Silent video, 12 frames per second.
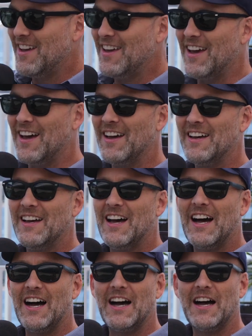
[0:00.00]
yeah.
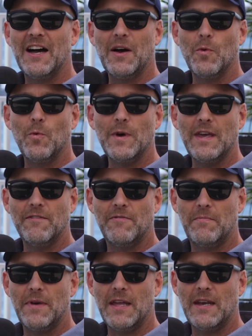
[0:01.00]
Uh,
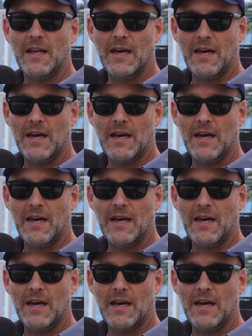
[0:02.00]
we've been,